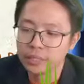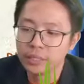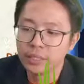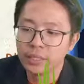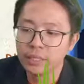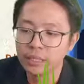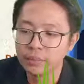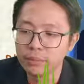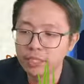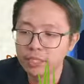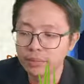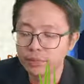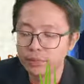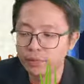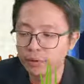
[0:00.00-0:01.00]
image
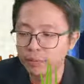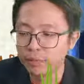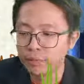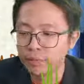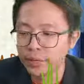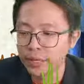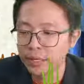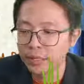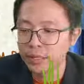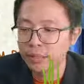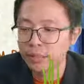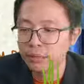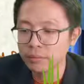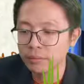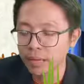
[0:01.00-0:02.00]
from real
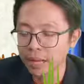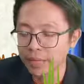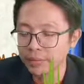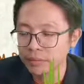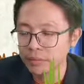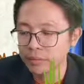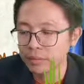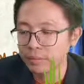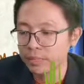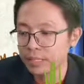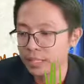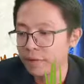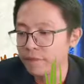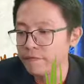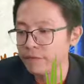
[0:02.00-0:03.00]
until
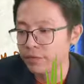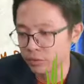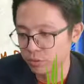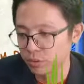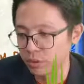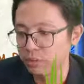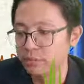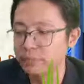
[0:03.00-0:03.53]
become virtual.